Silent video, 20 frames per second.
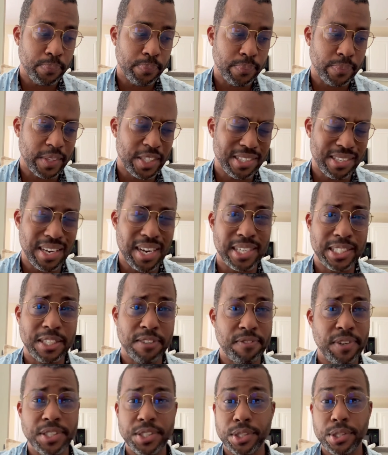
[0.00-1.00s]
There's lots
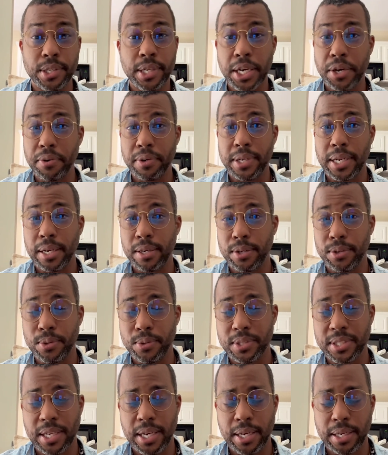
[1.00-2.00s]
of engineering that
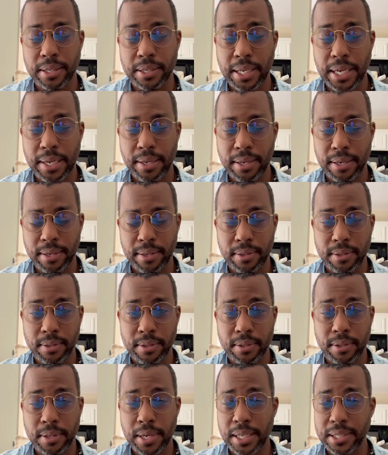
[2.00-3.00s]
goes on that
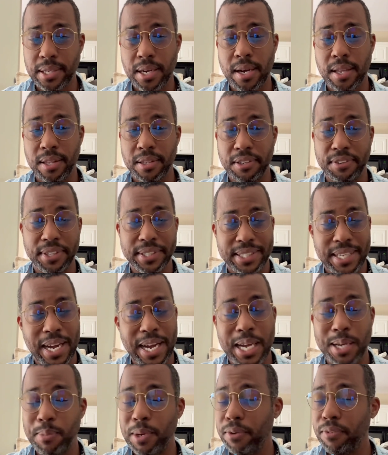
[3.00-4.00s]
not all of the
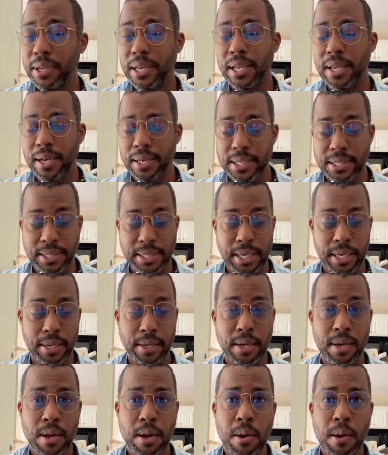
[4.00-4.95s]
time I really understand,